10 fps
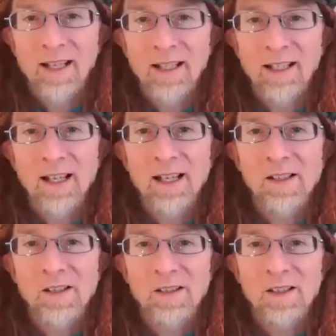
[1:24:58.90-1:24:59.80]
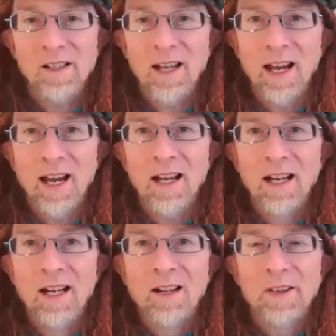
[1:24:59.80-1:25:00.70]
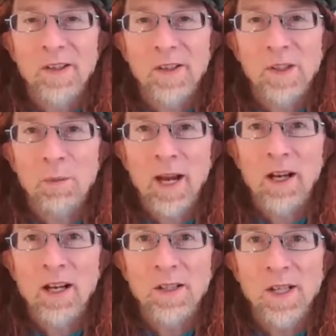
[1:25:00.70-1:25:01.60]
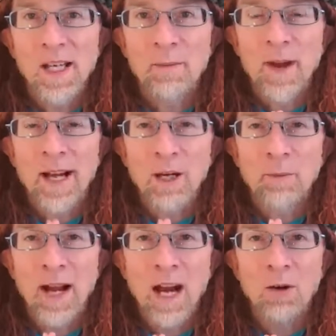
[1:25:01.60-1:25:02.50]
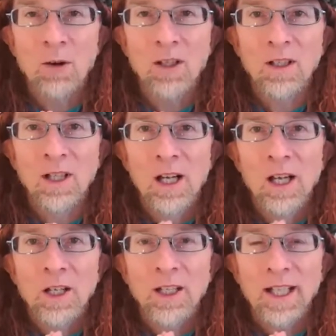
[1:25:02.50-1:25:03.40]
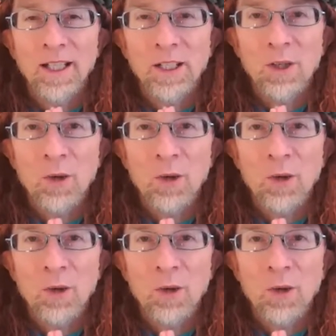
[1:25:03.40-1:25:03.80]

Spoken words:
Yes. Yeah. This is about us taking back our power, connecting to our